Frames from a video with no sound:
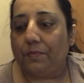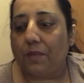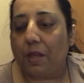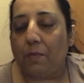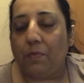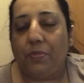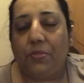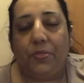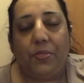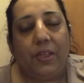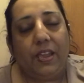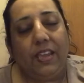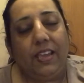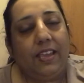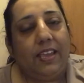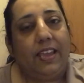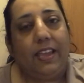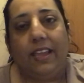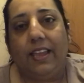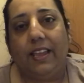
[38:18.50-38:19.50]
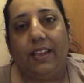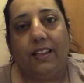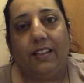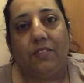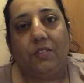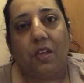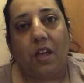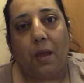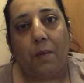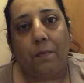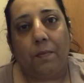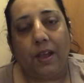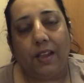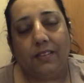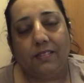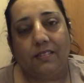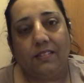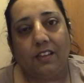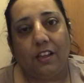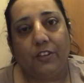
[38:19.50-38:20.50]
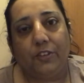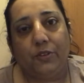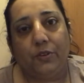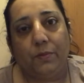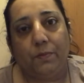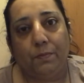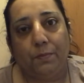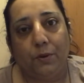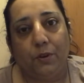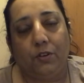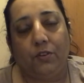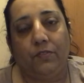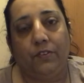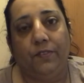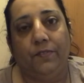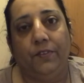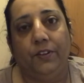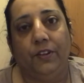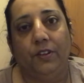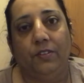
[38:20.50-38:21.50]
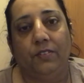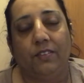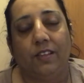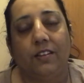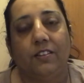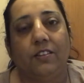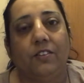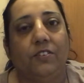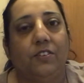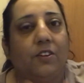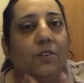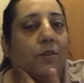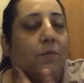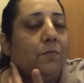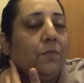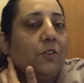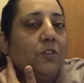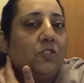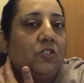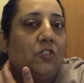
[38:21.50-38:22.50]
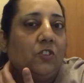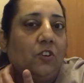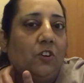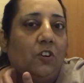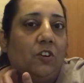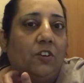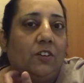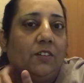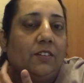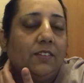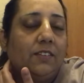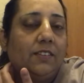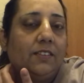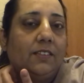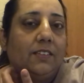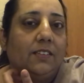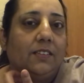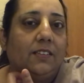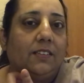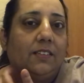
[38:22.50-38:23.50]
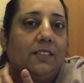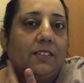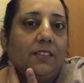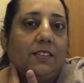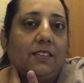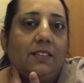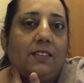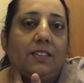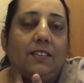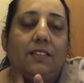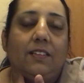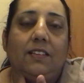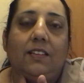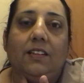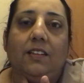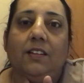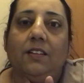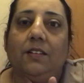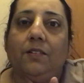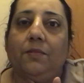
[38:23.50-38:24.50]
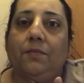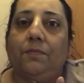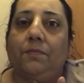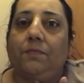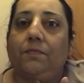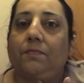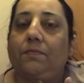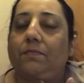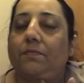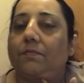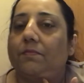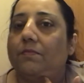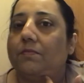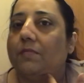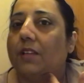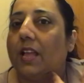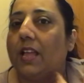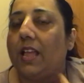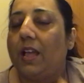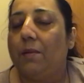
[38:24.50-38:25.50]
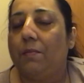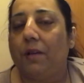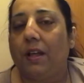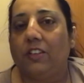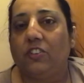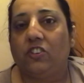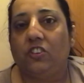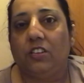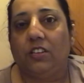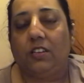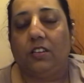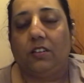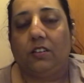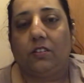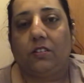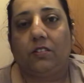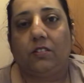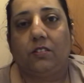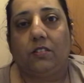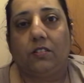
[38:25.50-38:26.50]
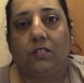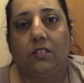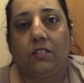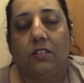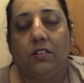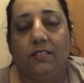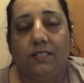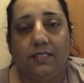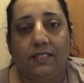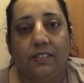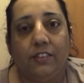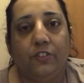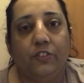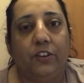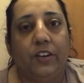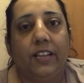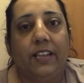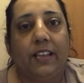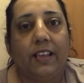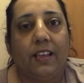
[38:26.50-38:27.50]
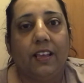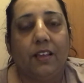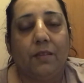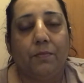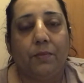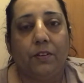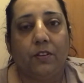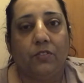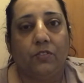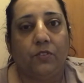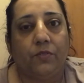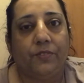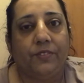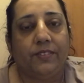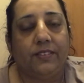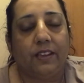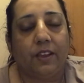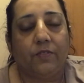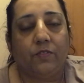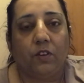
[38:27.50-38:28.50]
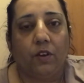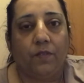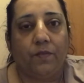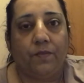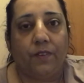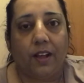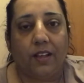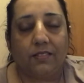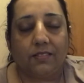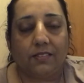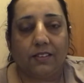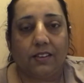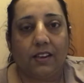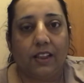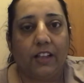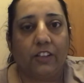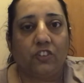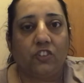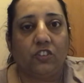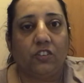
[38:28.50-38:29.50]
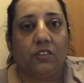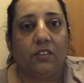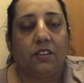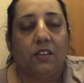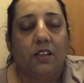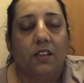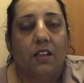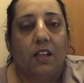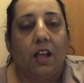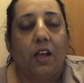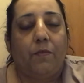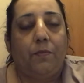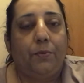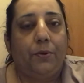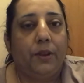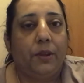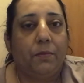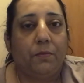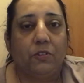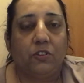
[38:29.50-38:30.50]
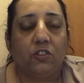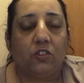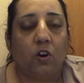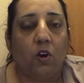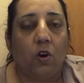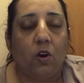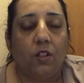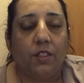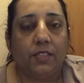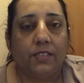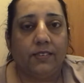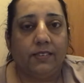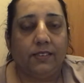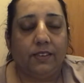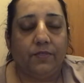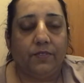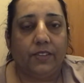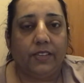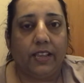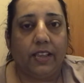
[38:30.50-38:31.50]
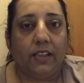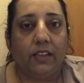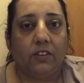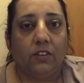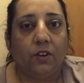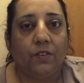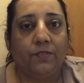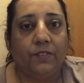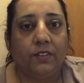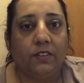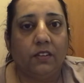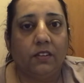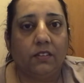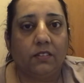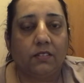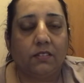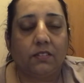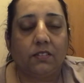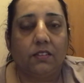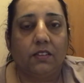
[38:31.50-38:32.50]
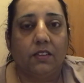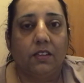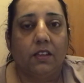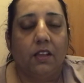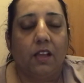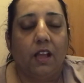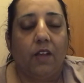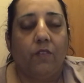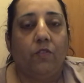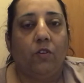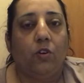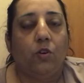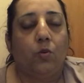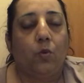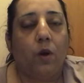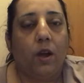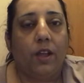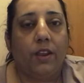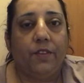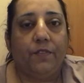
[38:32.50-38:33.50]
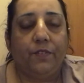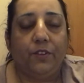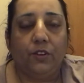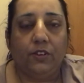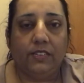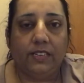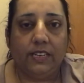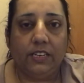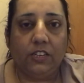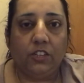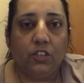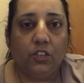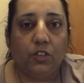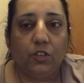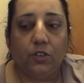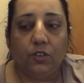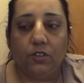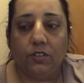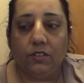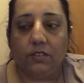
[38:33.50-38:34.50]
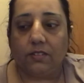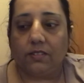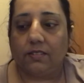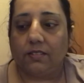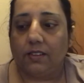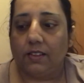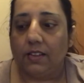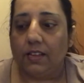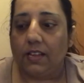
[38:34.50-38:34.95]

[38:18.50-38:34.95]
I'm thinking that I might start doing book reviews. I don't know, I'm not sure. I am actually considering it, because obviously I've got a vast collection. I've pretty much got all the Stephen King novels. I've got quite a few Dean Koontz.